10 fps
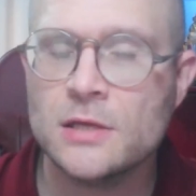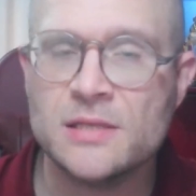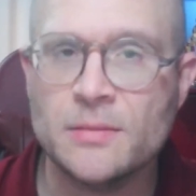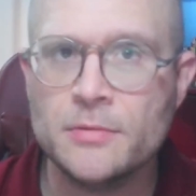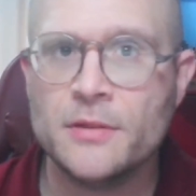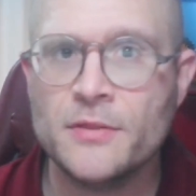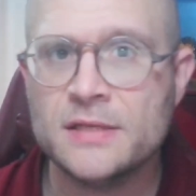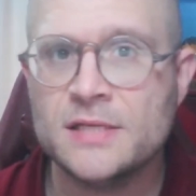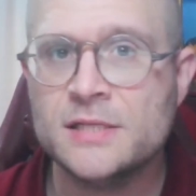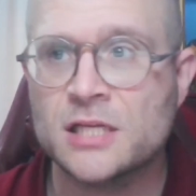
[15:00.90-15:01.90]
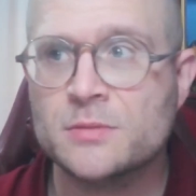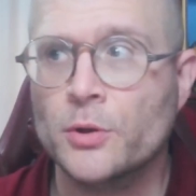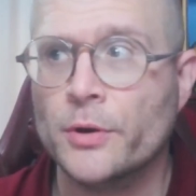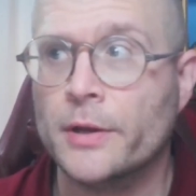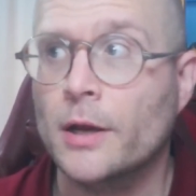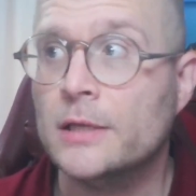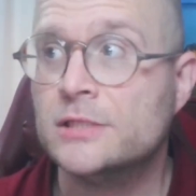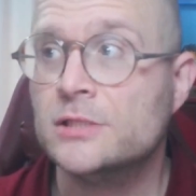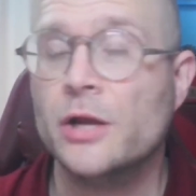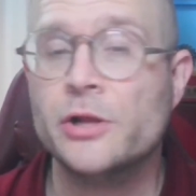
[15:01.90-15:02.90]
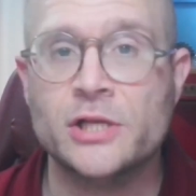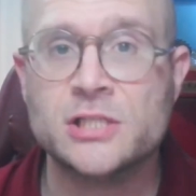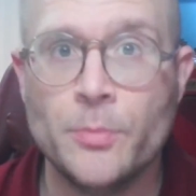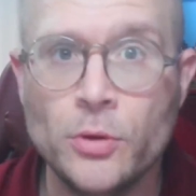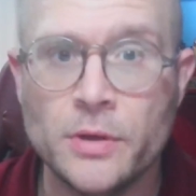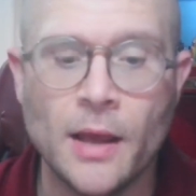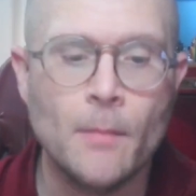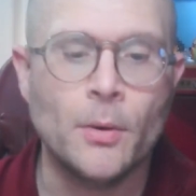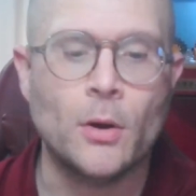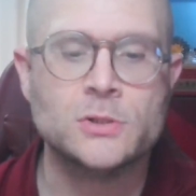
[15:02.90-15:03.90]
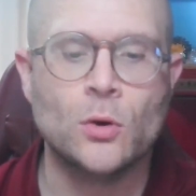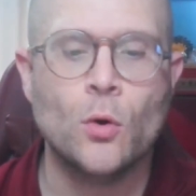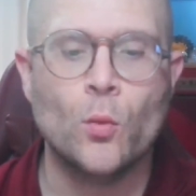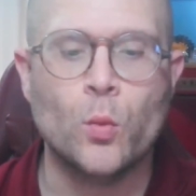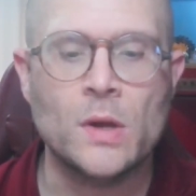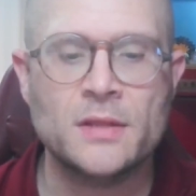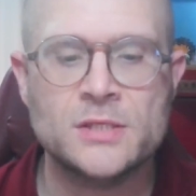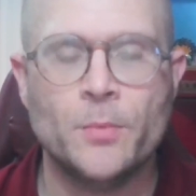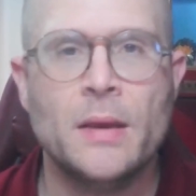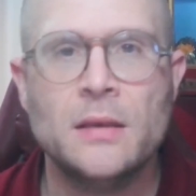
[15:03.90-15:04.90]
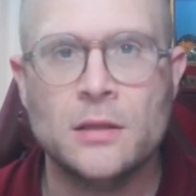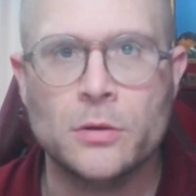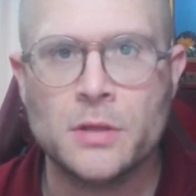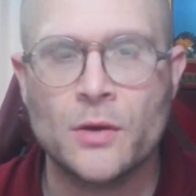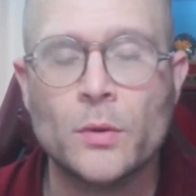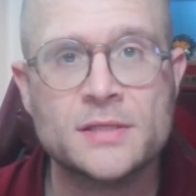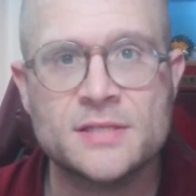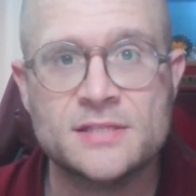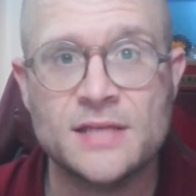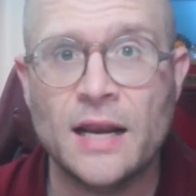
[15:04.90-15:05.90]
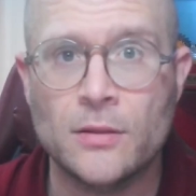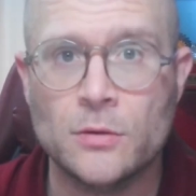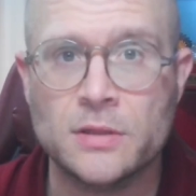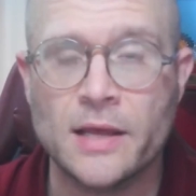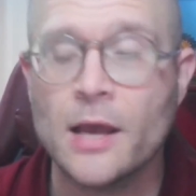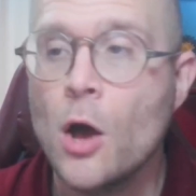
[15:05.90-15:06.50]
some of the things he's exploring is not just community, but also what does humanity look like? What does society look like?